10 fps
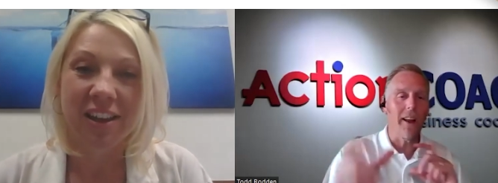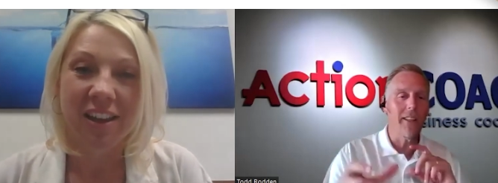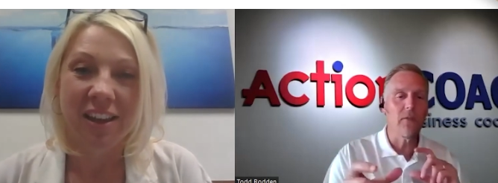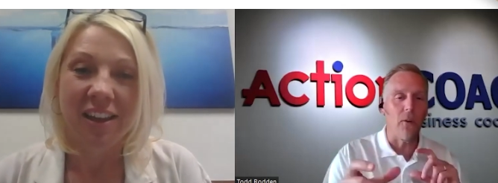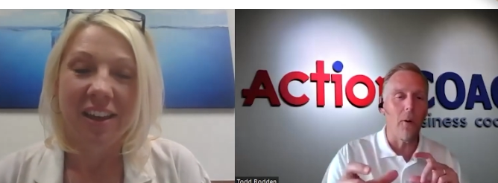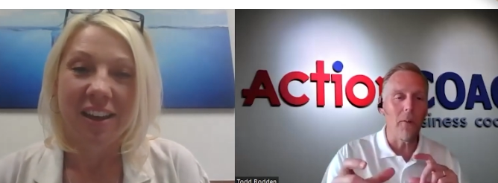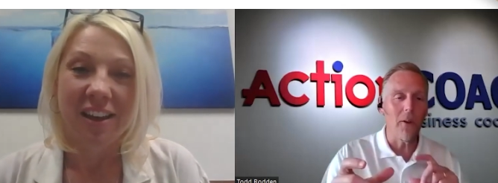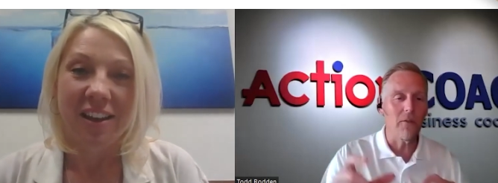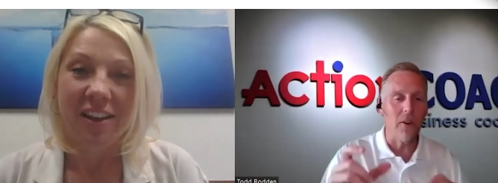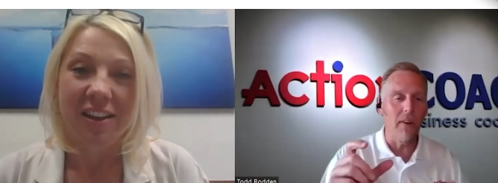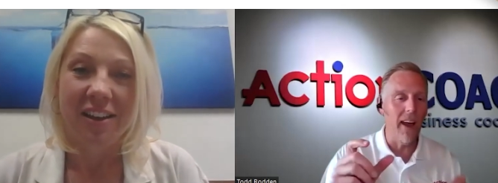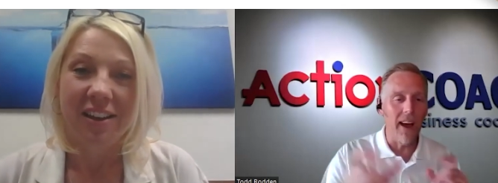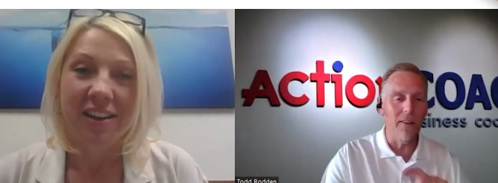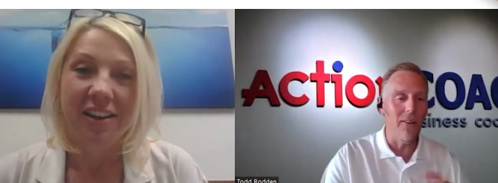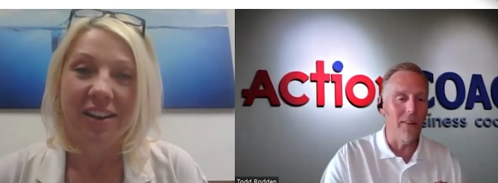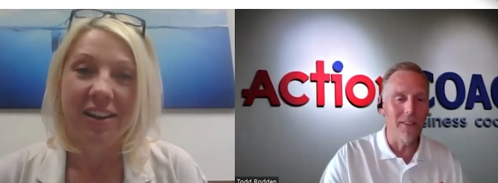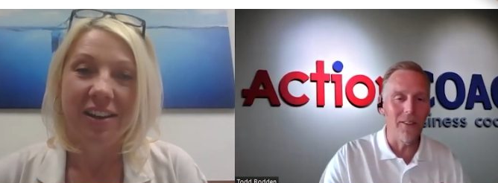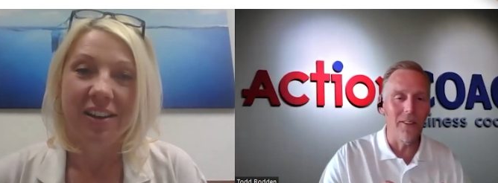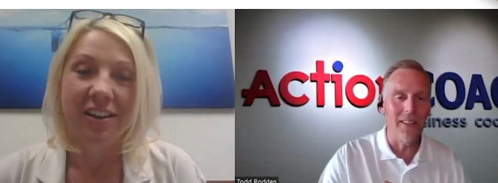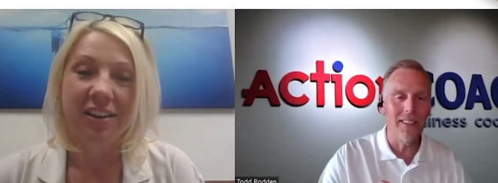Speaker 1: transform you from hey i don't want to
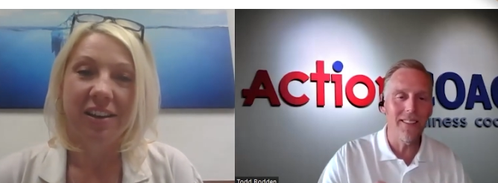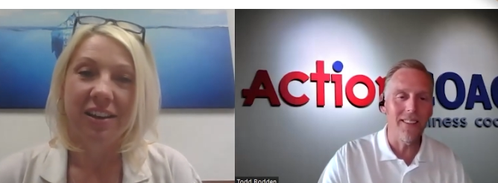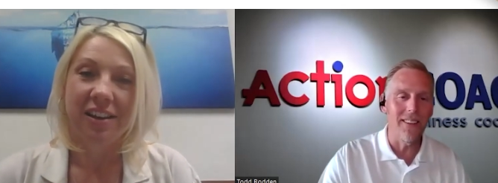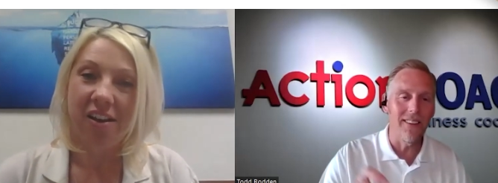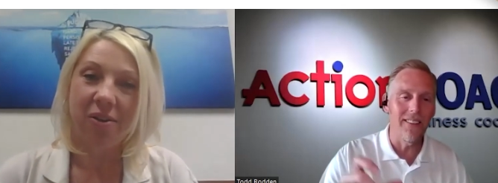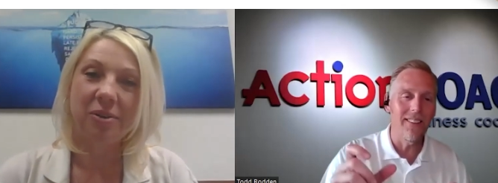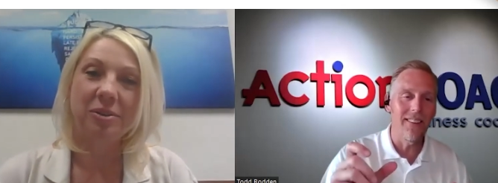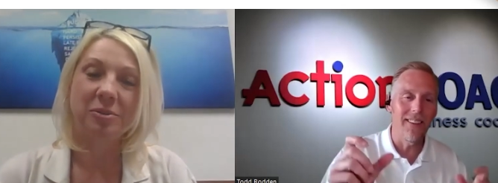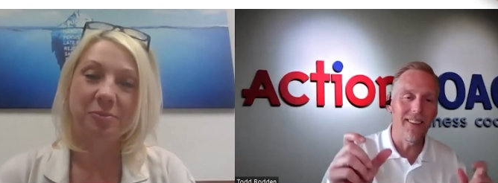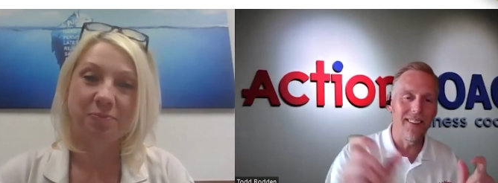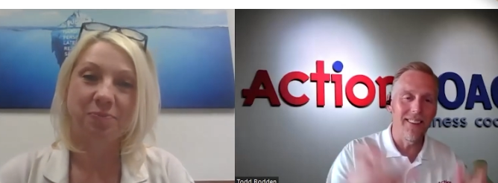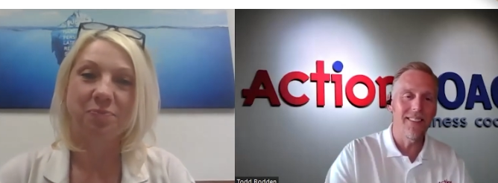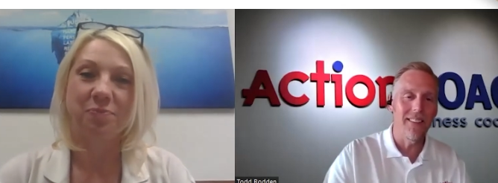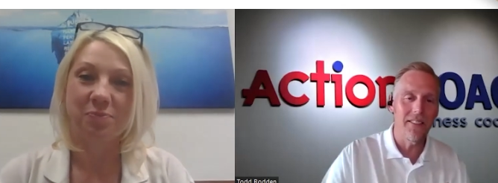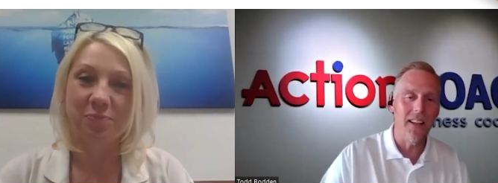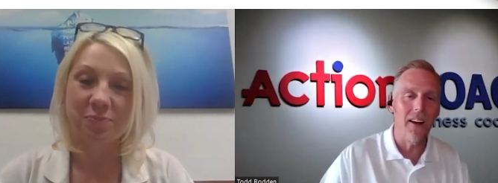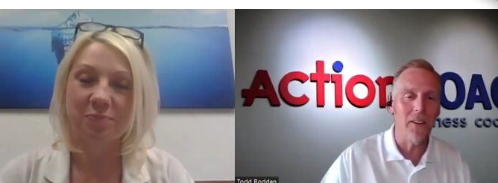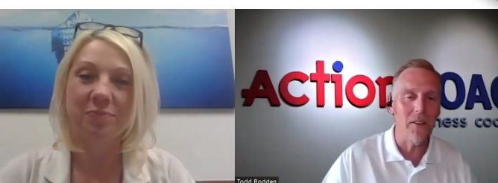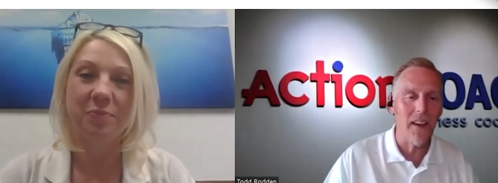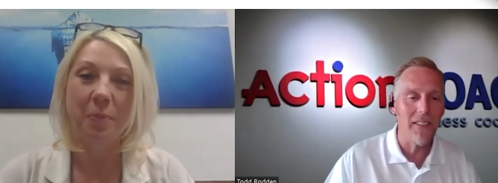do this to it's it's now
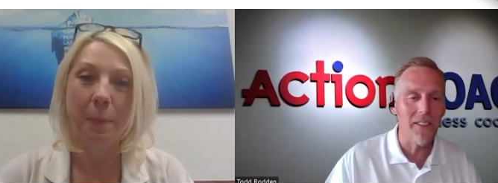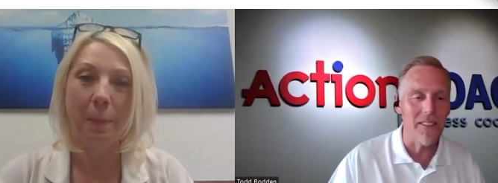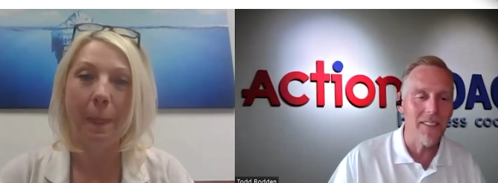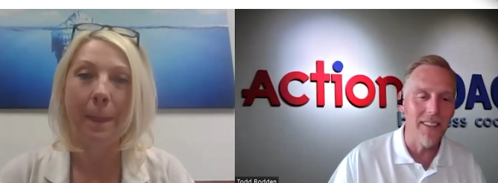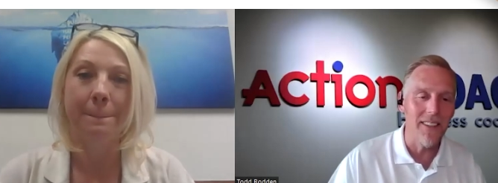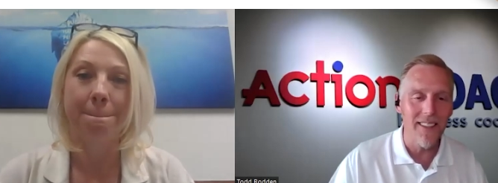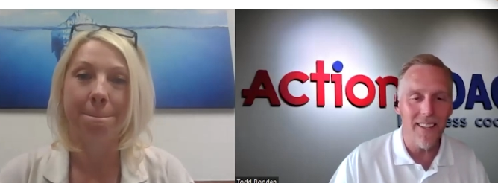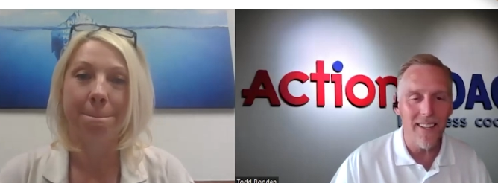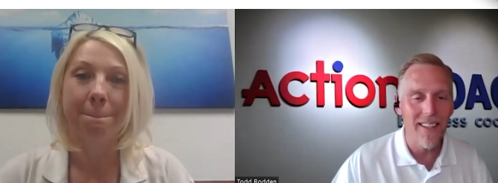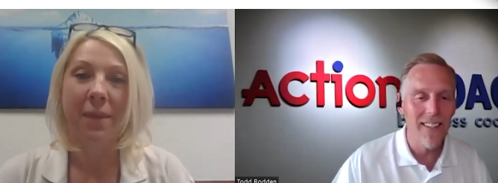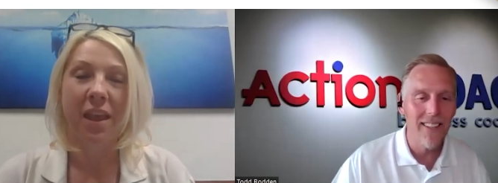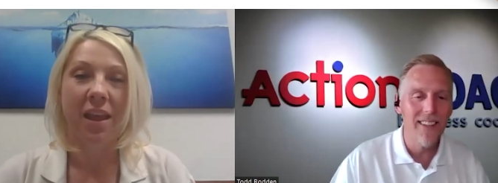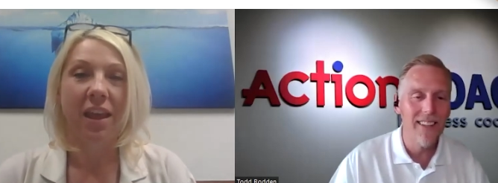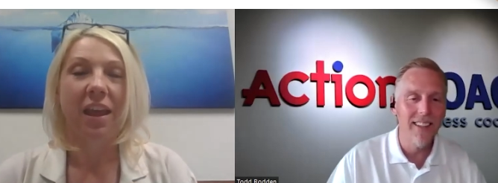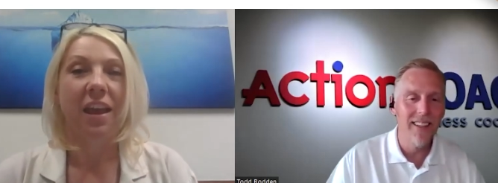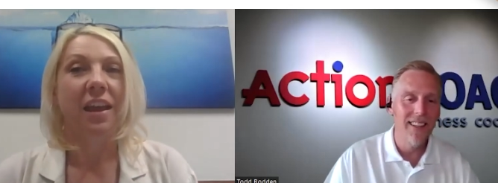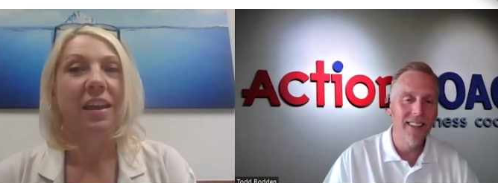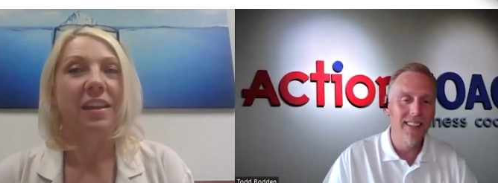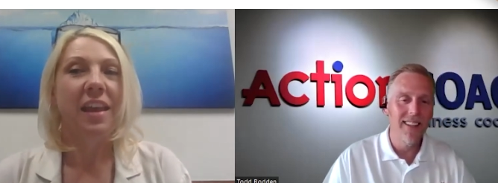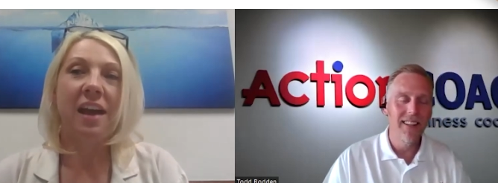your passion right
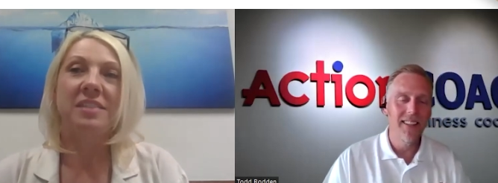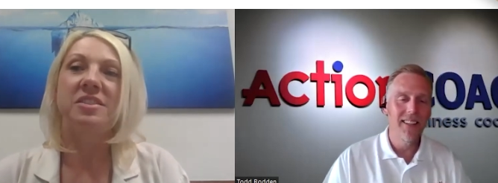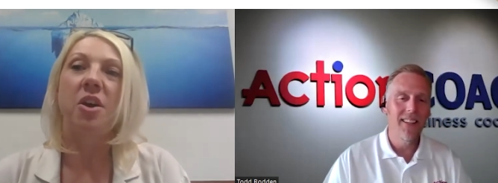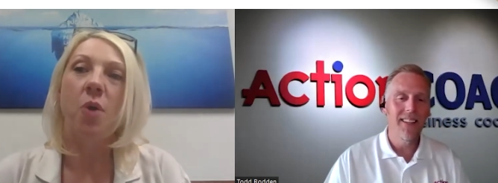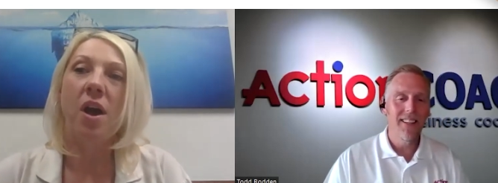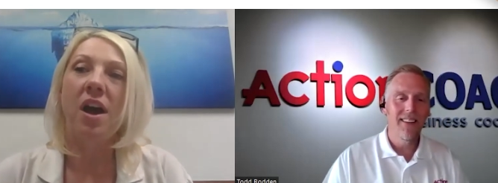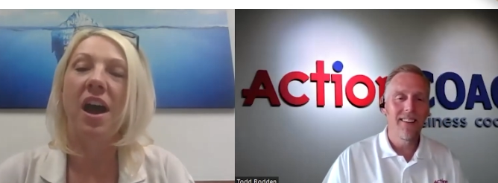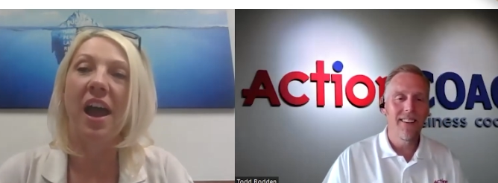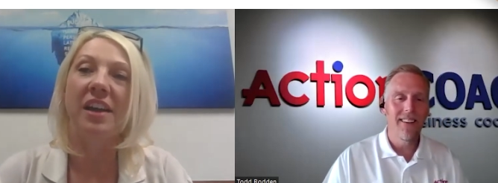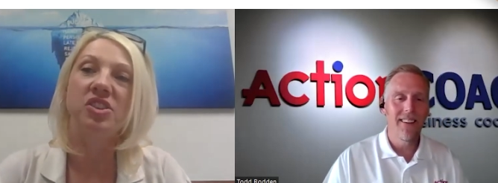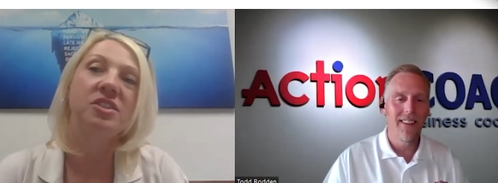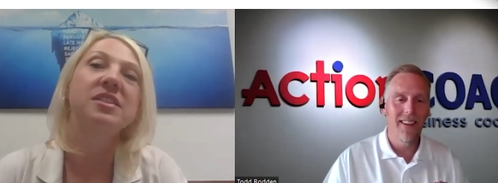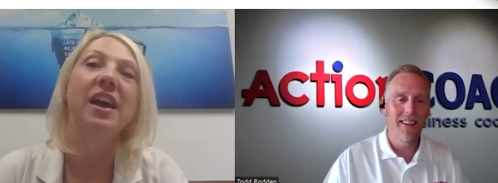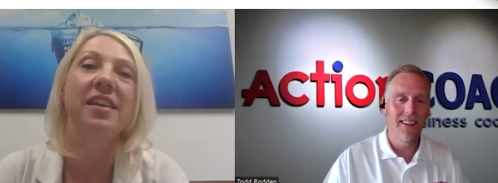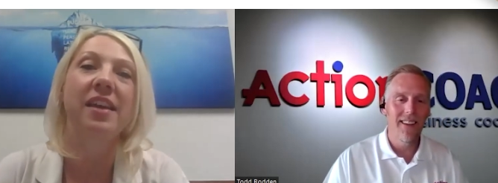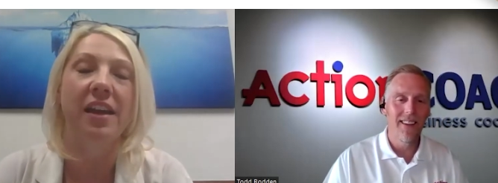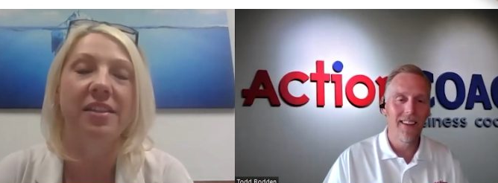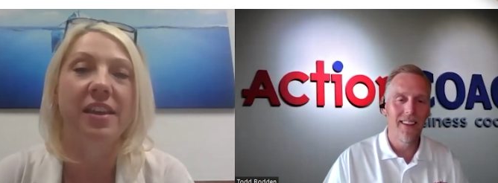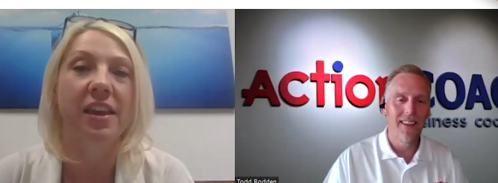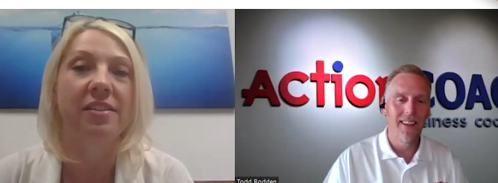
Speaker 2: yeah so i just i i
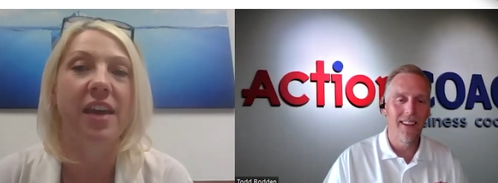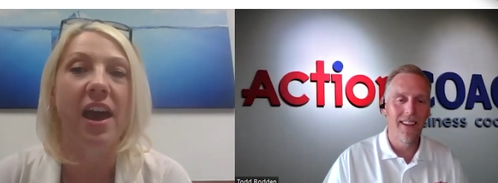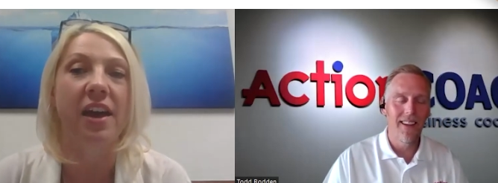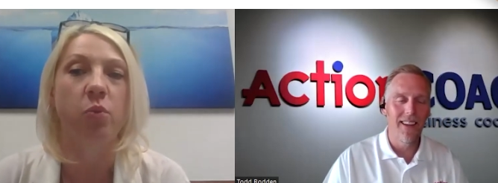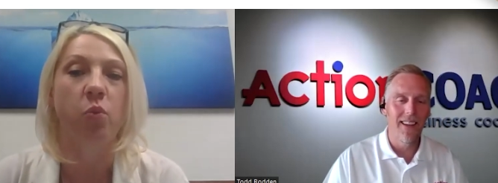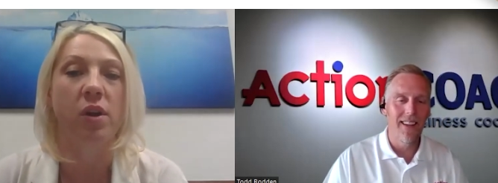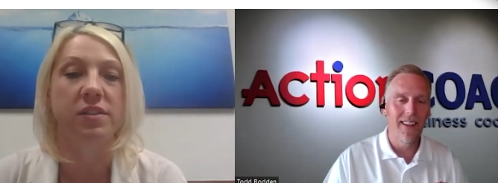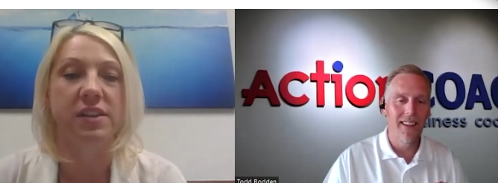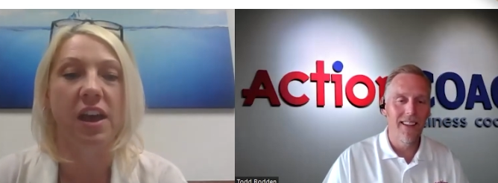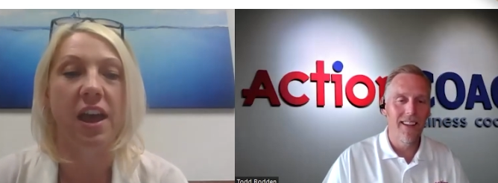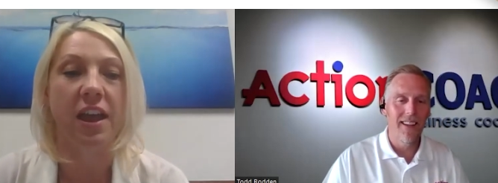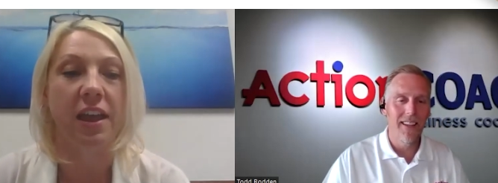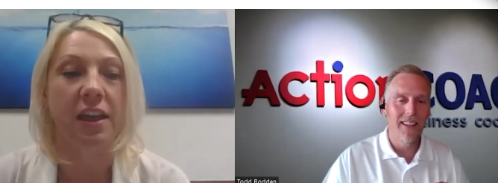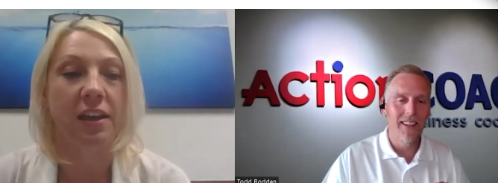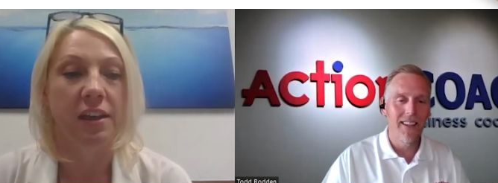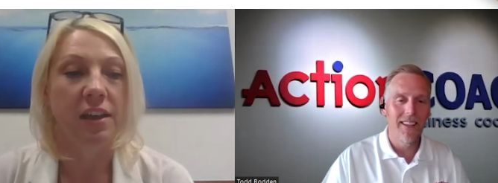think that once i